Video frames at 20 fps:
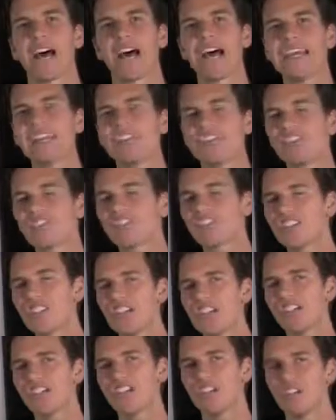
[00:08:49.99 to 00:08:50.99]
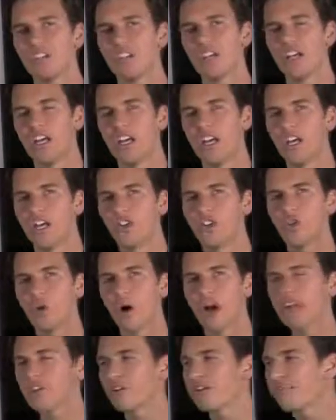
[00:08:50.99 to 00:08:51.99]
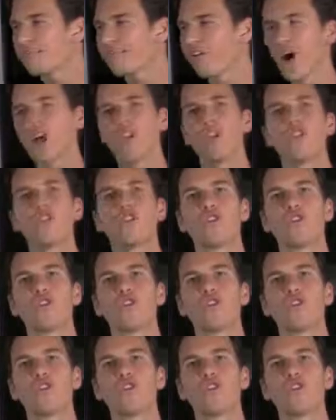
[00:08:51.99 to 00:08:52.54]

I had a decision to either follow